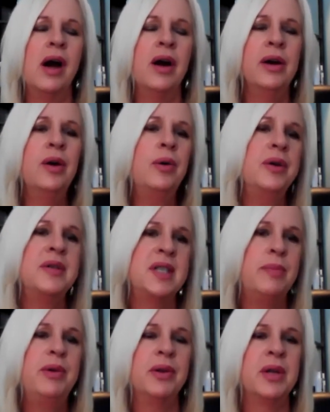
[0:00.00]
our goal is
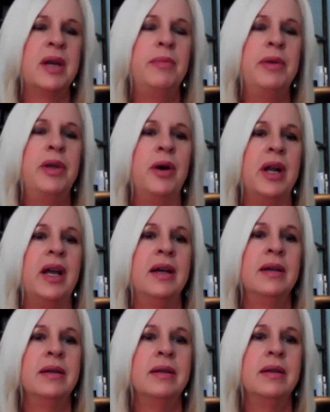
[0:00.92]
to build
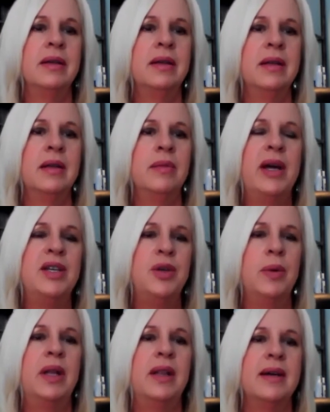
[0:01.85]
community by
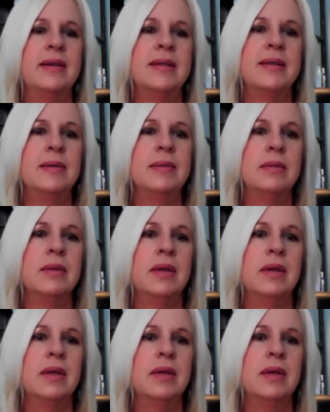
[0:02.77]
doing this.